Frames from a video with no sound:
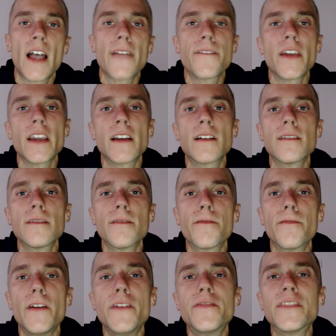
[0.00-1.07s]
I think
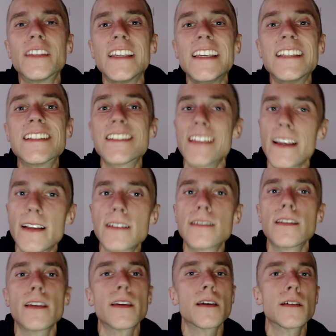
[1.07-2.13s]
50,
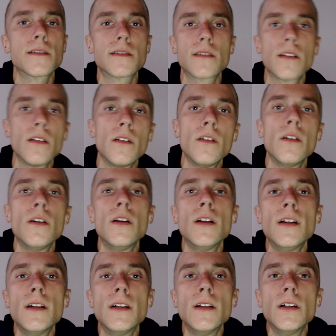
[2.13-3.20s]
60 is
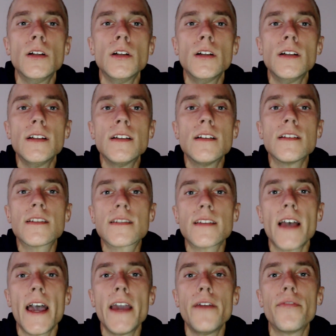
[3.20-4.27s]

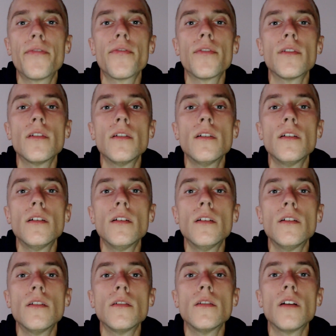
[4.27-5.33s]
safe
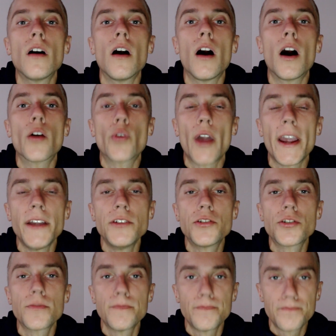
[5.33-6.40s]

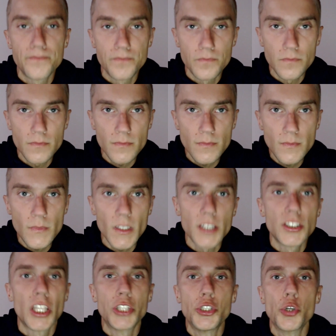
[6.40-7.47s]
range
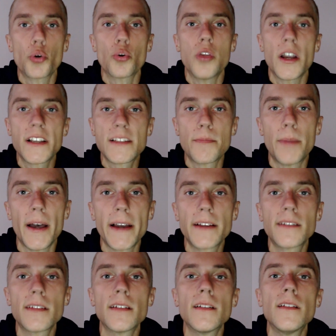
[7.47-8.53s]
that you could
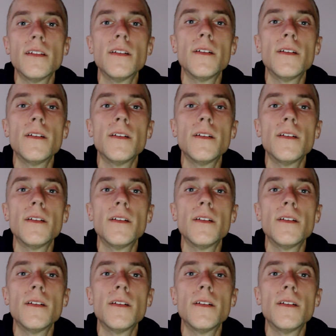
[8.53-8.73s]
expect.